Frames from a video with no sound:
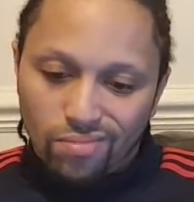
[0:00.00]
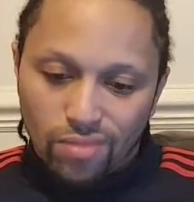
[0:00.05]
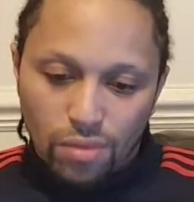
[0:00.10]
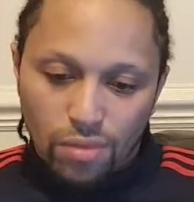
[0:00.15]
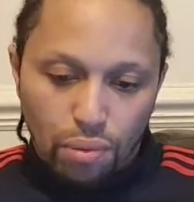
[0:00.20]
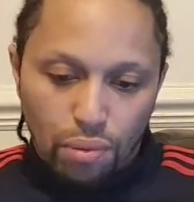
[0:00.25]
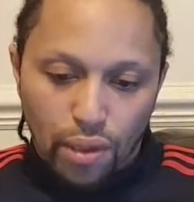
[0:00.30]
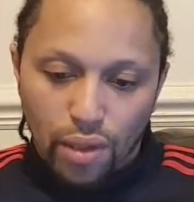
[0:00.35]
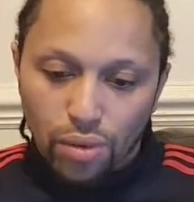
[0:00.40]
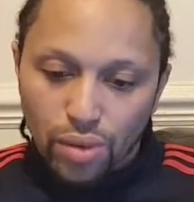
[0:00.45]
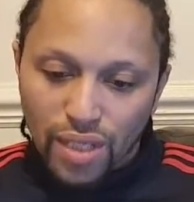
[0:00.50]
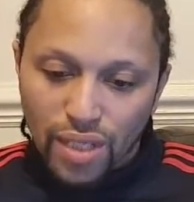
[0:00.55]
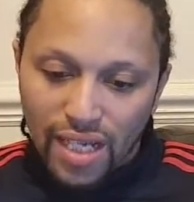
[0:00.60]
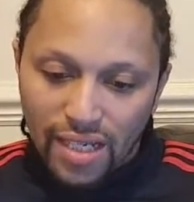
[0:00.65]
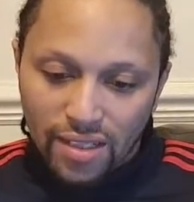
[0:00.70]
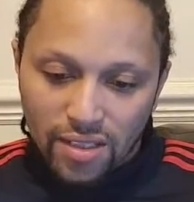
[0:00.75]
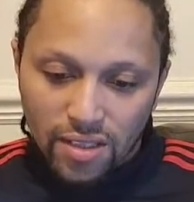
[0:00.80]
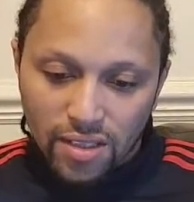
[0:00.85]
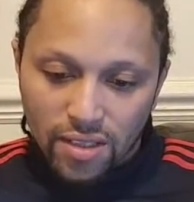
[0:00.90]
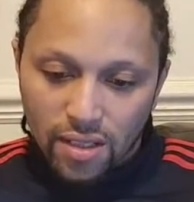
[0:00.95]

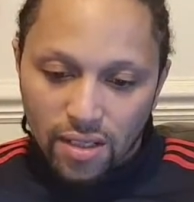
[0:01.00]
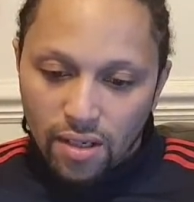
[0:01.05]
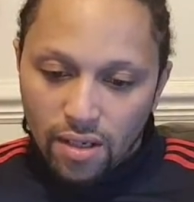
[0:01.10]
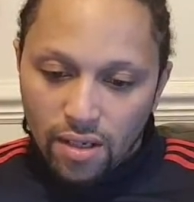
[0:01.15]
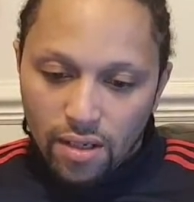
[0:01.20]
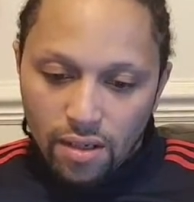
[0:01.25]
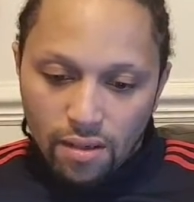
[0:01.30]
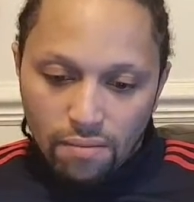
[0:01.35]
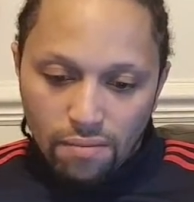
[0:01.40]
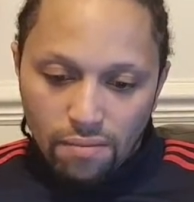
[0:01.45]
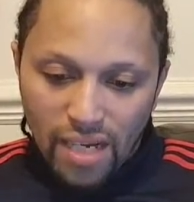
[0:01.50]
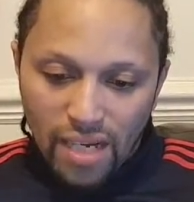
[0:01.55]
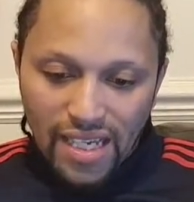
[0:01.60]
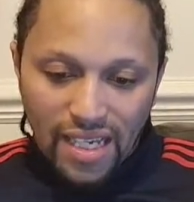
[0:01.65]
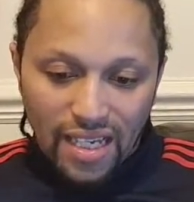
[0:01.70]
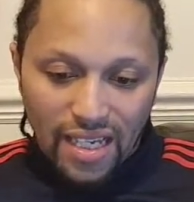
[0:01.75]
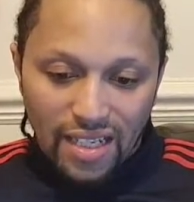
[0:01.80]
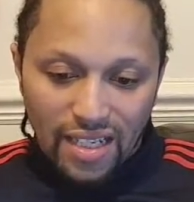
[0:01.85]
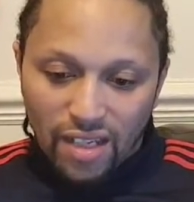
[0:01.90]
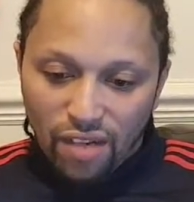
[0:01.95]
Protest,
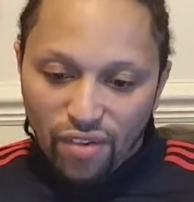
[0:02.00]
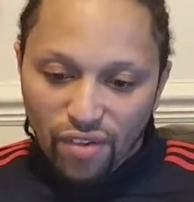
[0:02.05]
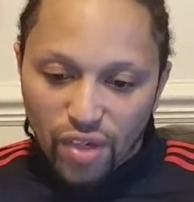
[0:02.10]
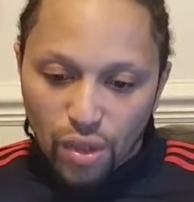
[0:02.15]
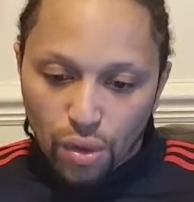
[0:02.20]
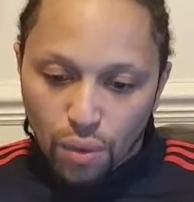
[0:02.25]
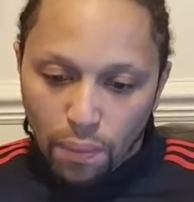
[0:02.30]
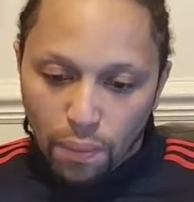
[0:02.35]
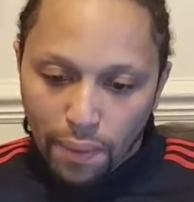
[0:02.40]
make it a difficult